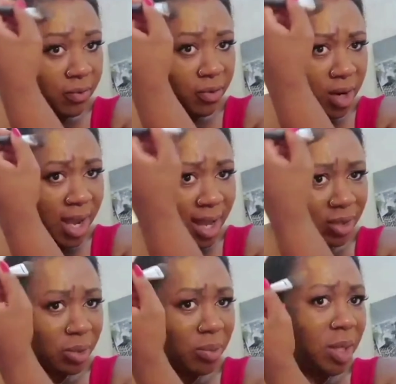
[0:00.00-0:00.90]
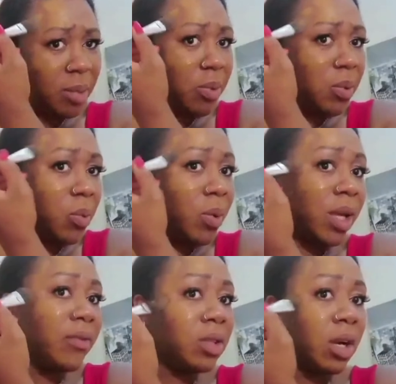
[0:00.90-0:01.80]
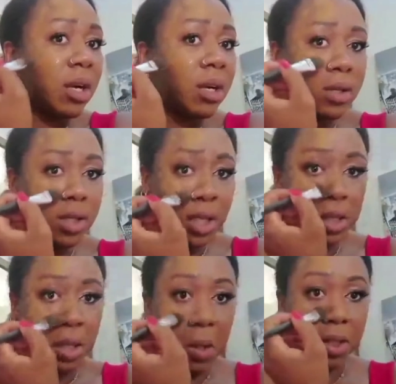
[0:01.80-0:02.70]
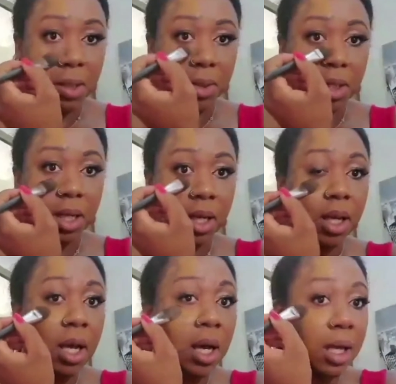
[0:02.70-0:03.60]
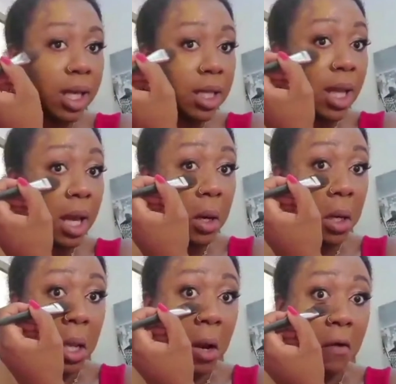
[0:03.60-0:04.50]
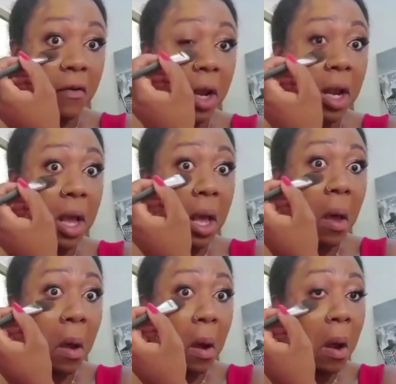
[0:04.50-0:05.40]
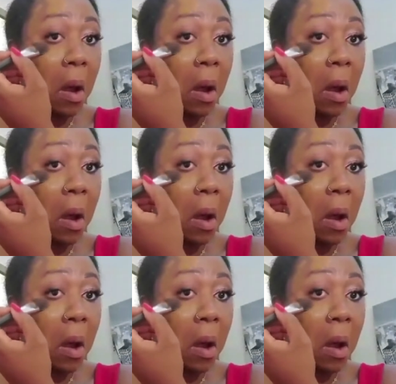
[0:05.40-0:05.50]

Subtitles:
for actual people with darker skin tones. I'm just gonna get that on here right now.